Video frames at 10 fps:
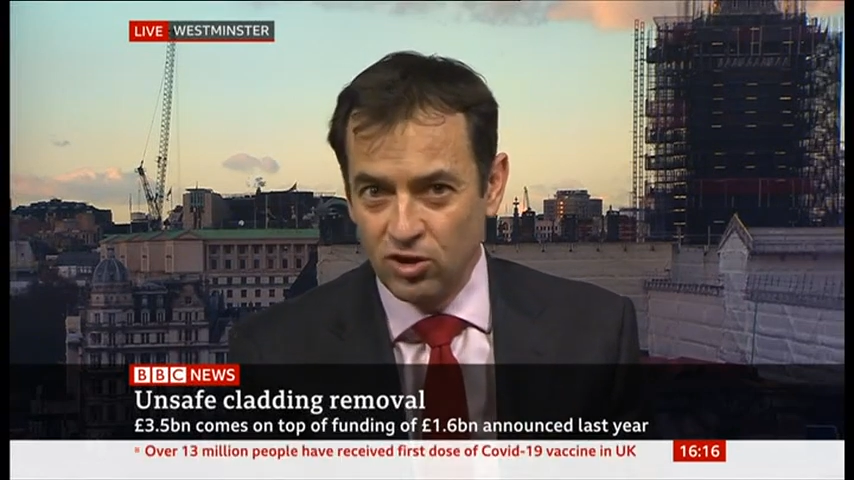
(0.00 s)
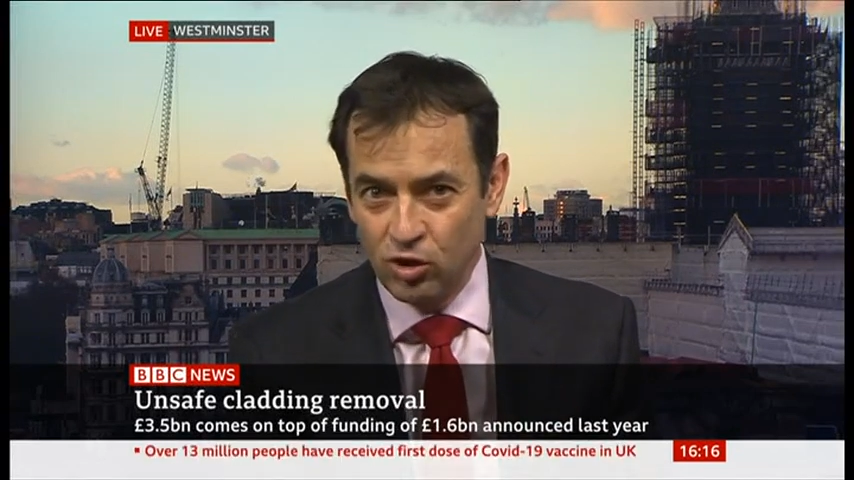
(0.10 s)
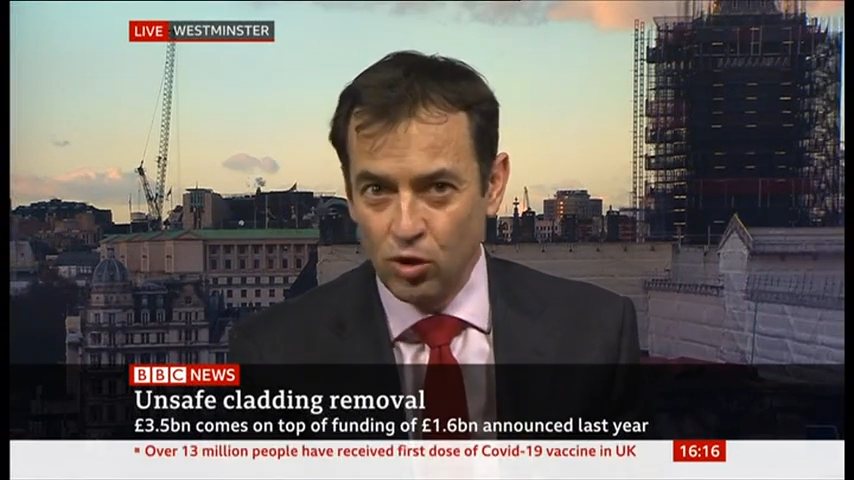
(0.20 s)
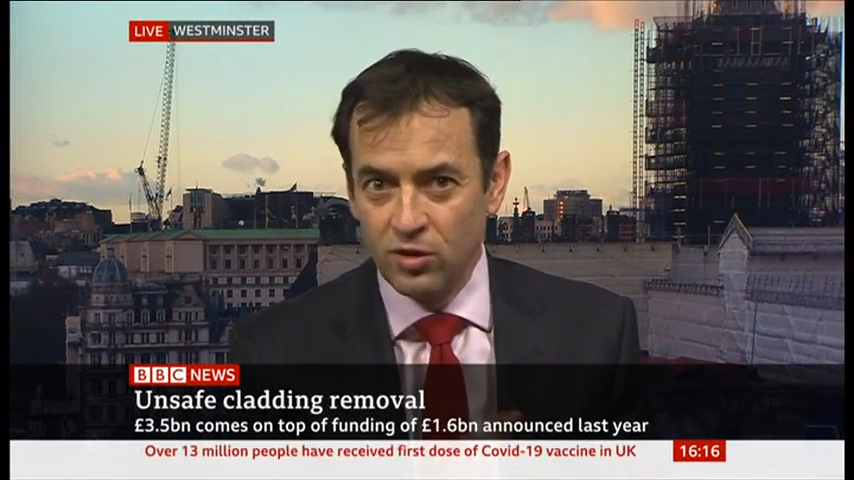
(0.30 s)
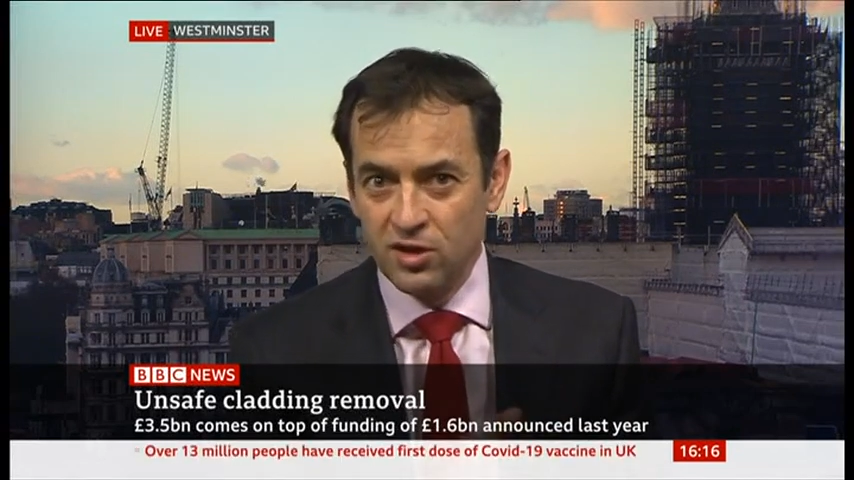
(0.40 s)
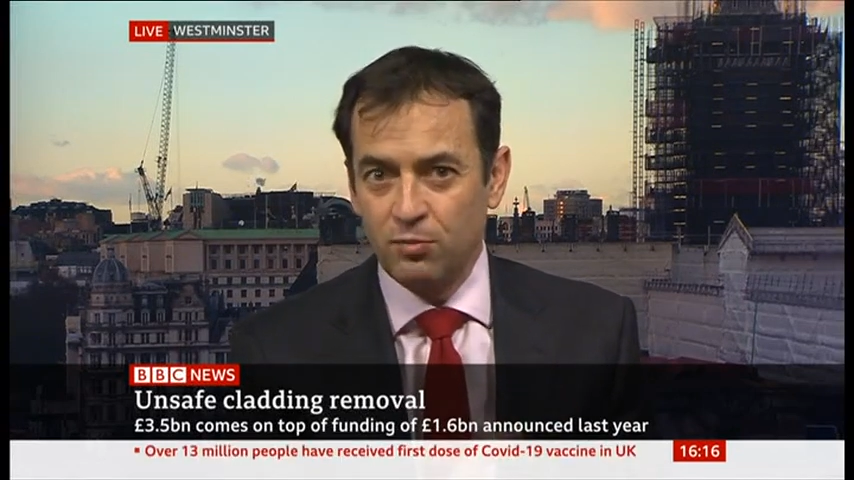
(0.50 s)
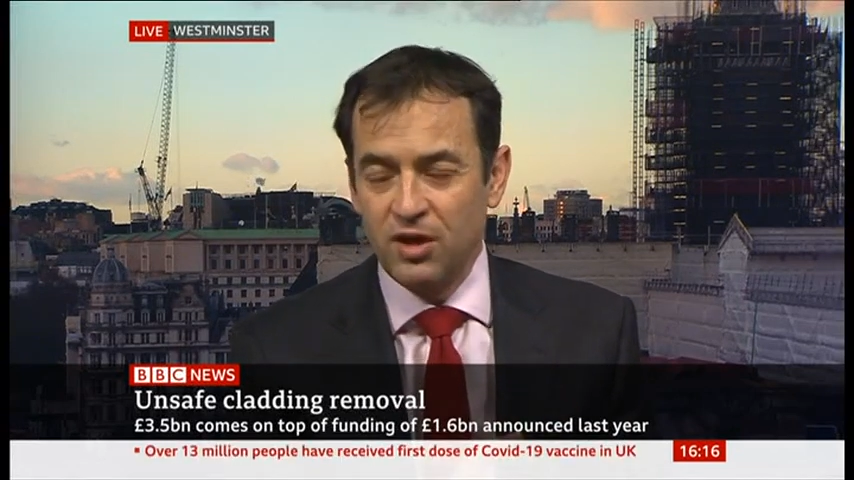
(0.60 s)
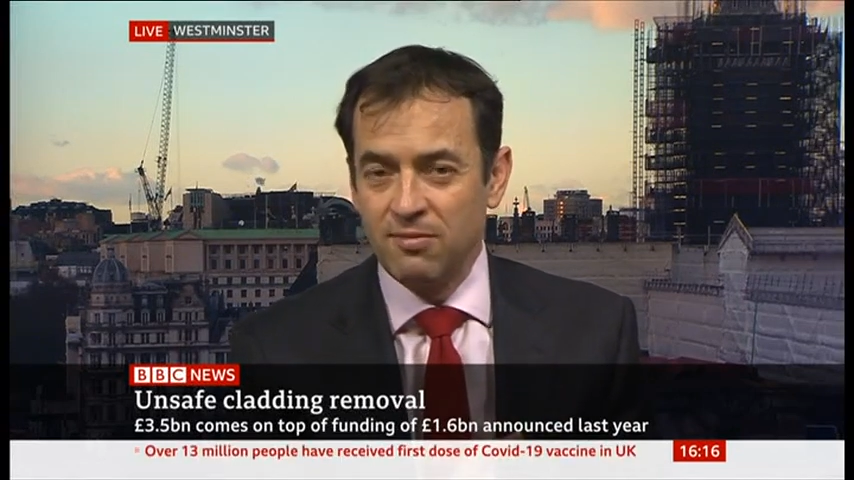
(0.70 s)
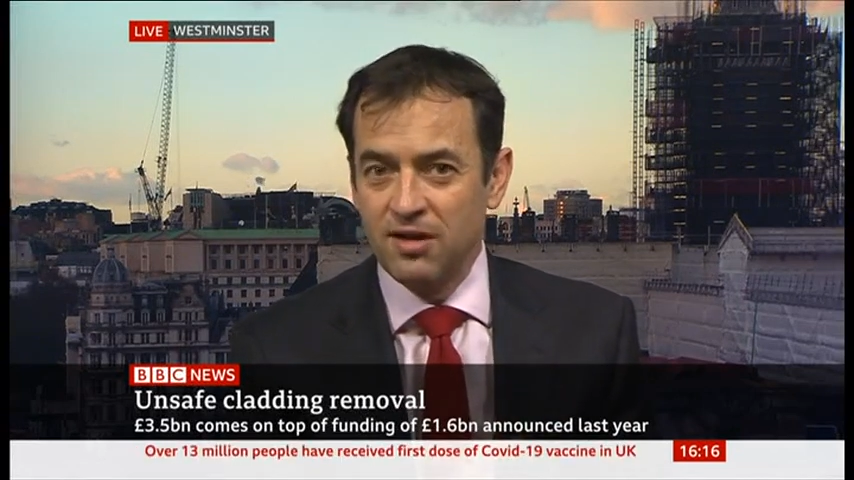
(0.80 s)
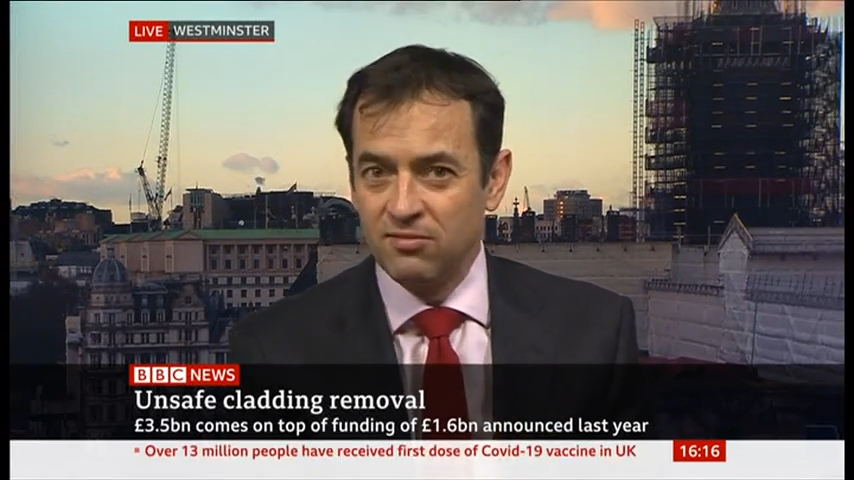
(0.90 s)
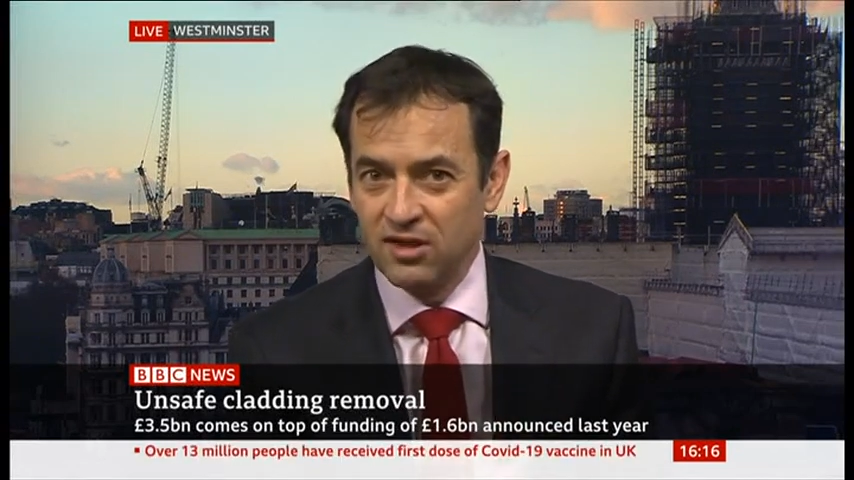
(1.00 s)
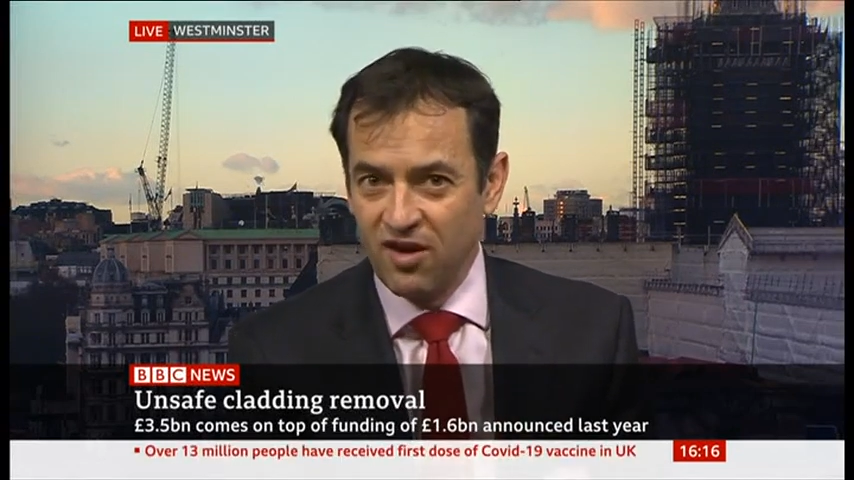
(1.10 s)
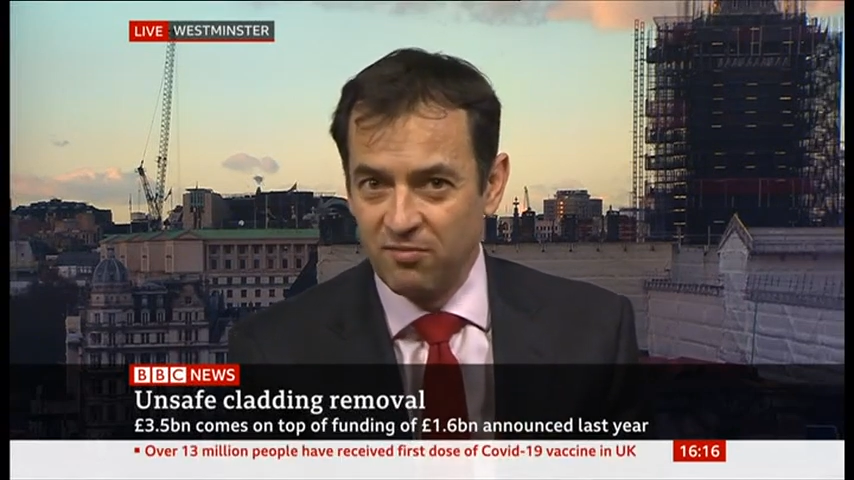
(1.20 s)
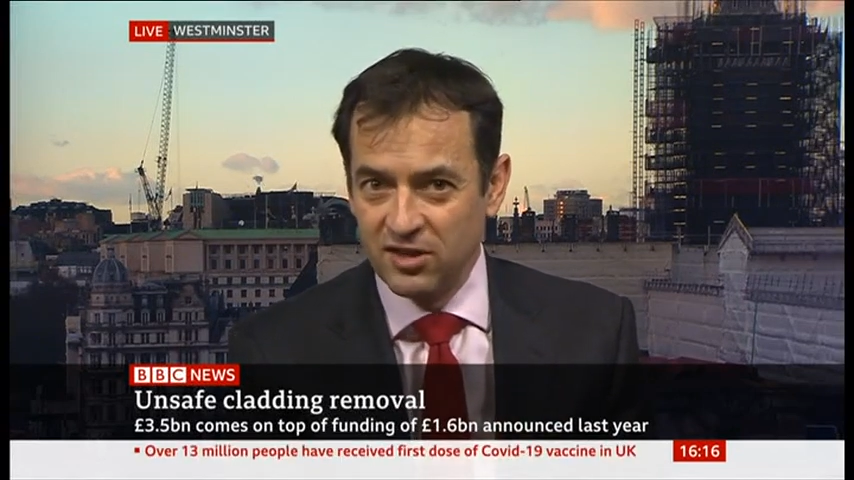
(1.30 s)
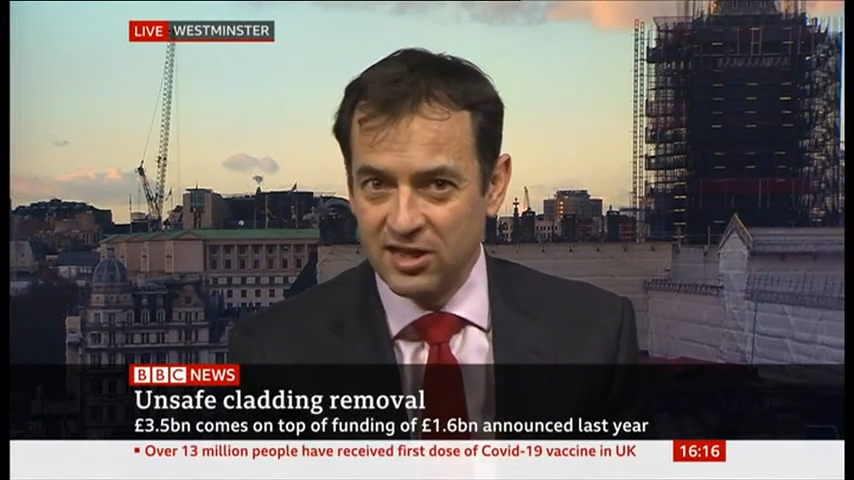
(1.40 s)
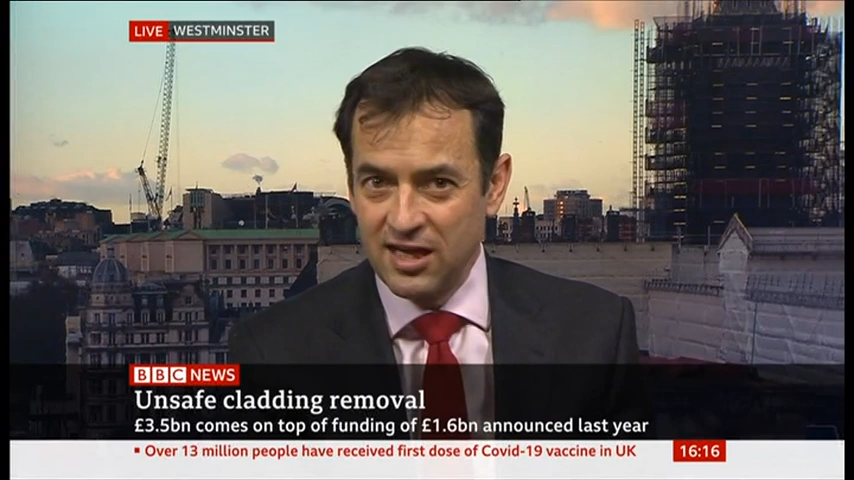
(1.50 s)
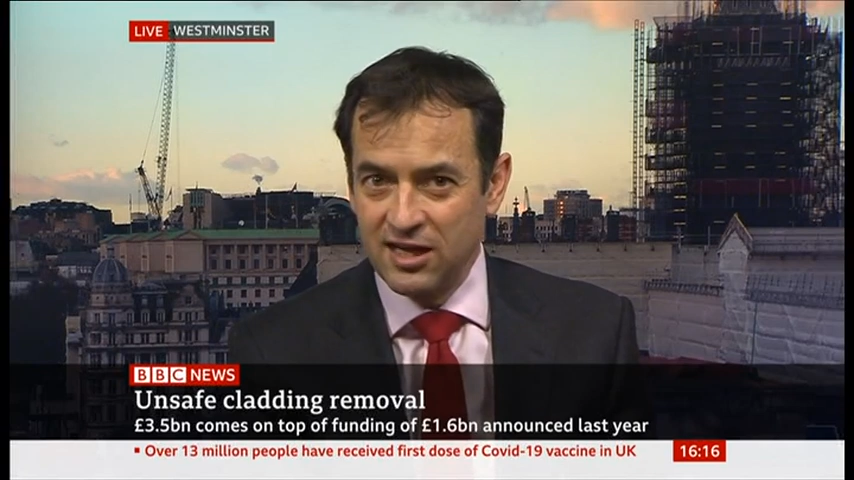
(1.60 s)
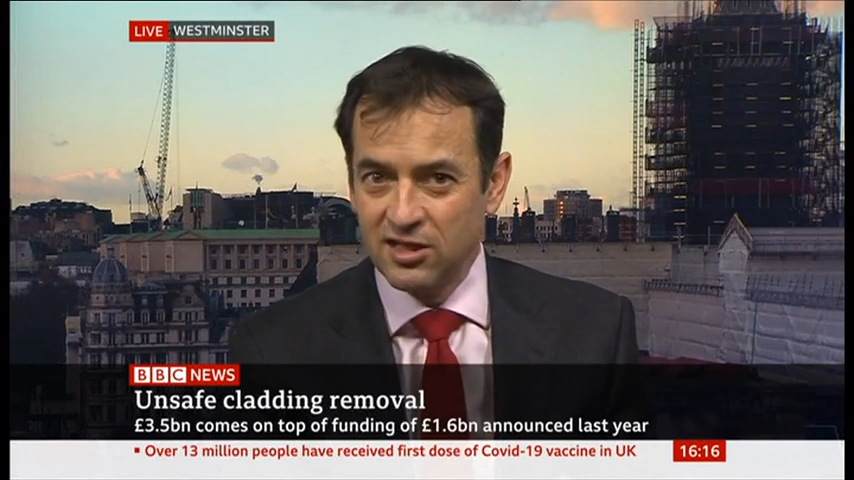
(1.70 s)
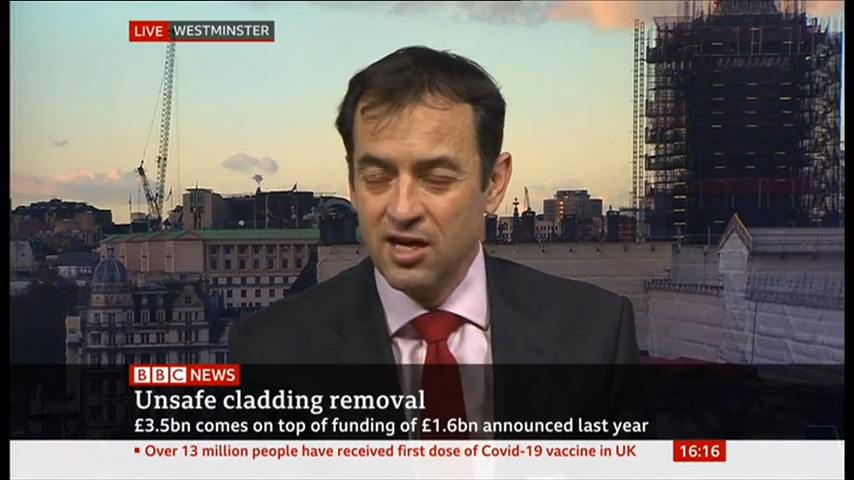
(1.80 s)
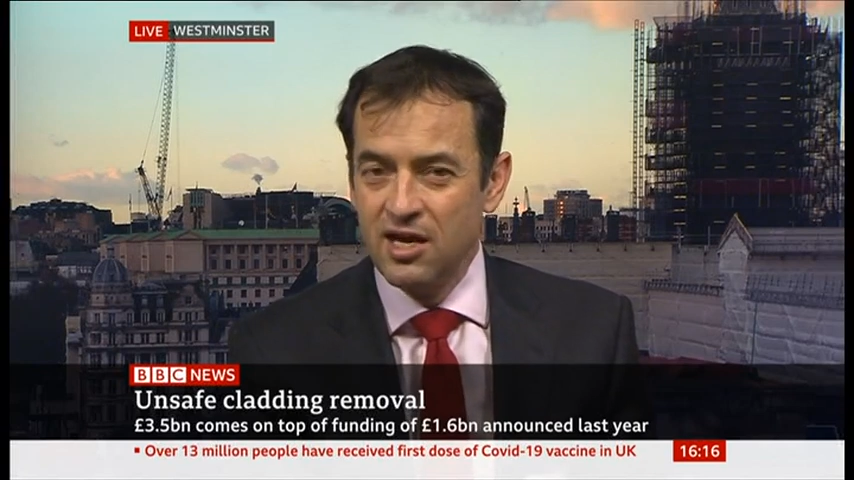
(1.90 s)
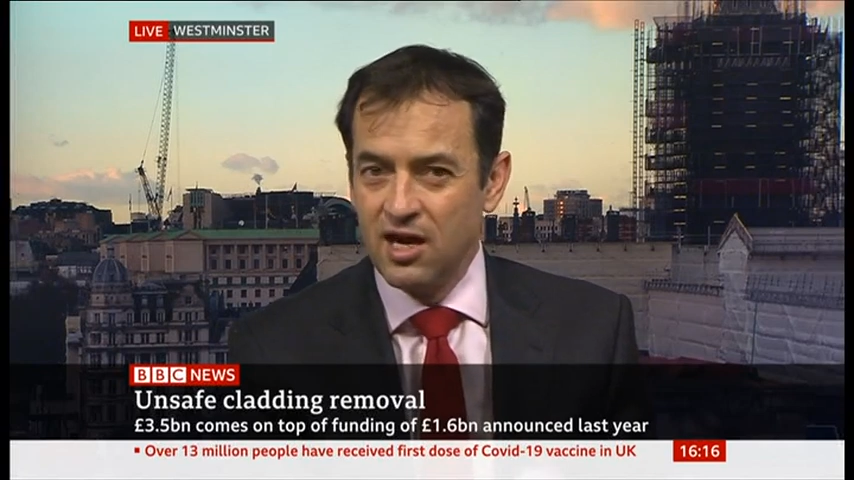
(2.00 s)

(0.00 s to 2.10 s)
insurance premiums. The government said it